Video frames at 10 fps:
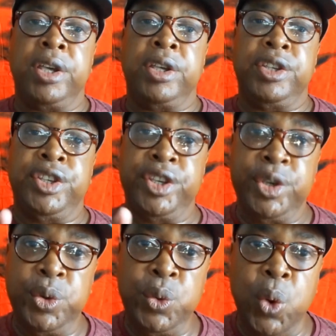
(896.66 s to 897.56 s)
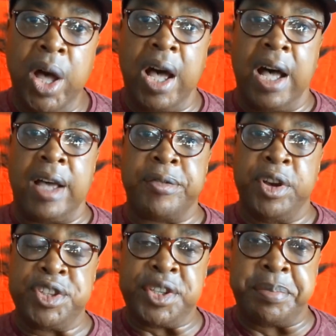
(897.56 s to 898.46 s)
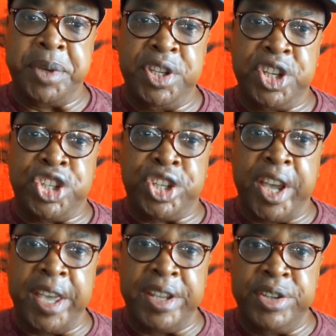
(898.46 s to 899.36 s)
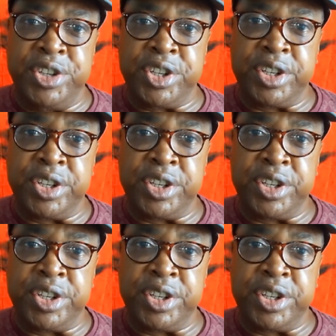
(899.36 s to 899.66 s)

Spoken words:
You have got to be the change